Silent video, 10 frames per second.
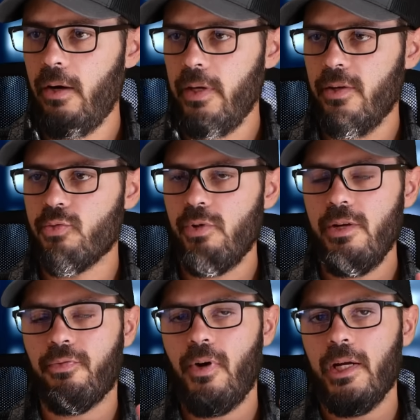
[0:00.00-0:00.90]
Audi has
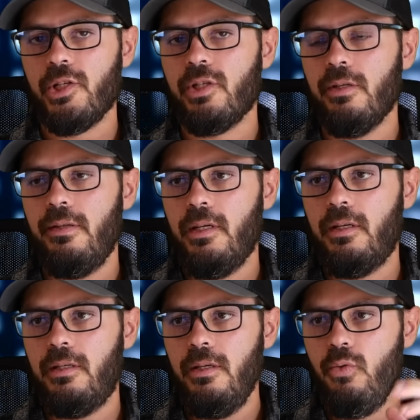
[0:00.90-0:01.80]
refreshed the
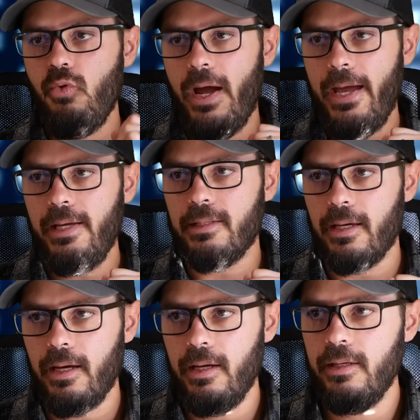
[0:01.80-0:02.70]
Q8
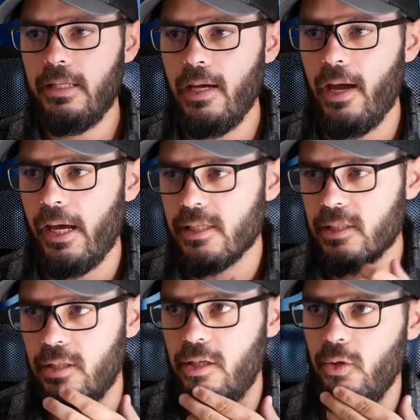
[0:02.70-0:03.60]
and the
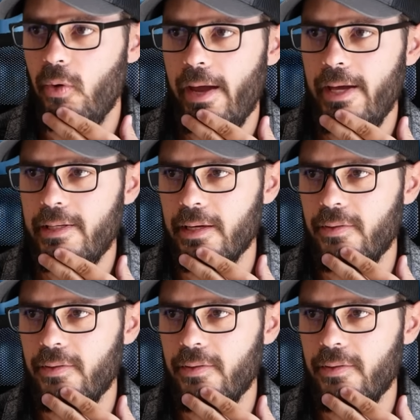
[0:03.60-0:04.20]
SQ8,